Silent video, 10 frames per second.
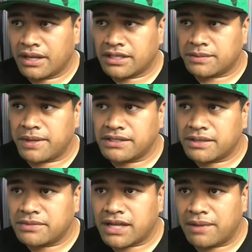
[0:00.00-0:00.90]
Spend
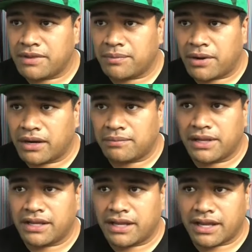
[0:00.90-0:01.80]
some time in the park
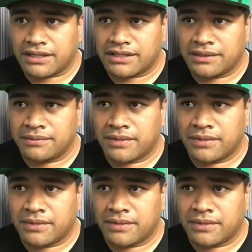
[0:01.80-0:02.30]
playing catch.